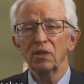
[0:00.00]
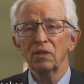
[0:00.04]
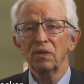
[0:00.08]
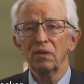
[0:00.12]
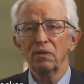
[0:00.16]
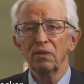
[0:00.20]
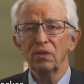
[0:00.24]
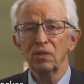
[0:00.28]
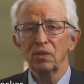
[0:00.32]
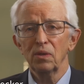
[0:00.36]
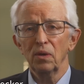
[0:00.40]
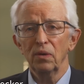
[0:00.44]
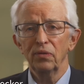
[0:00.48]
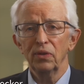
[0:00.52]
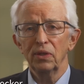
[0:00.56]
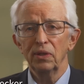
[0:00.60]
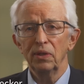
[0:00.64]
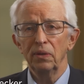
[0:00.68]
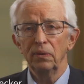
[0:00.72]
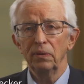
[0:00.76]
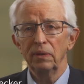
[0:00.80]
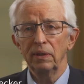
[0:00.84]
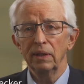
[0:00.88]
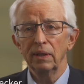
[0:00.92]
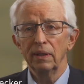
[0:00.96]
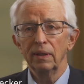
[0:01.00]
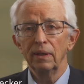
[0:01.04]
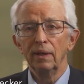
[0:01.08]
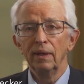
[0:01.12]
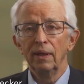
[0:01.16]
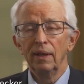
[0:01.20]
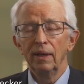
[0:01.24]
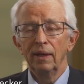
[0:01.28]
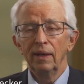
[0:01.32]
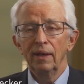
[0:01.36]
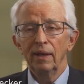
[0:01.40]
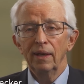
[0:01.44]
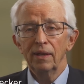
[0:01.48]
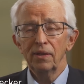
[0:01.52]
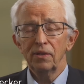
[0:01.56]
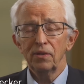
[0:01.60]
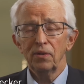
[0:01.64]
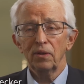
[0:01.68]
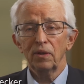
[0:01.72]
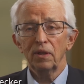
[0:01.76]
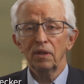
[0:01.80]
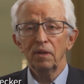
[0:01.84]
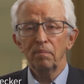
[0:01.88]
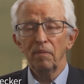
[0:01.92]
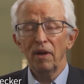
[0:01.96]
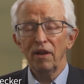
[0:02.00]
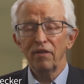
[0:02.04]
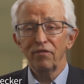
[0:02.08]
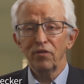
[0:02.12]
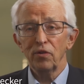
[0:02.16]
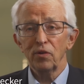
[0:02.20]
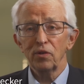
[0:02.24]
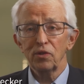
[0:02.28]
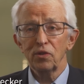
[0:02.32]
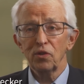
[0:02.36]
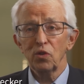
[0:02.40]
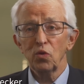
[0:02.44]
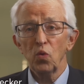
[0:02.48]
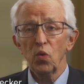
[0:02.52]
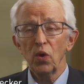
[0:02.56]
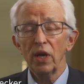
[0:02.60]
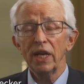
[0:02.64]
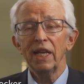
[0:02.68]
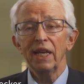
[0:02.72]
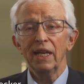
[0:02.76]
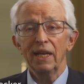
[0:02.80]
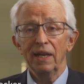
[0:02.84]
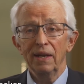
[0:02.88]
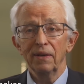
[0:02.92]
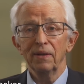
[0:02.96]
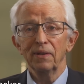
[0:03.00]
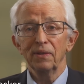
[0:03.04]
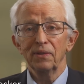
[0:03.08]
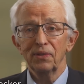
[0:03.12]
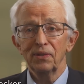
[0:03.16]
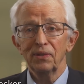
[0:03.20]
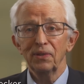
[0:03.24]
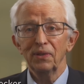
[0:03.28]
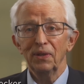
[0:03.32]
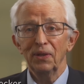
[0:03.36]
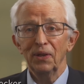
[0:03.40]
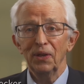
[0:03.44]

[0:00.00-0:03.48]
years of the Soviet Union, and certainly my first 20 years,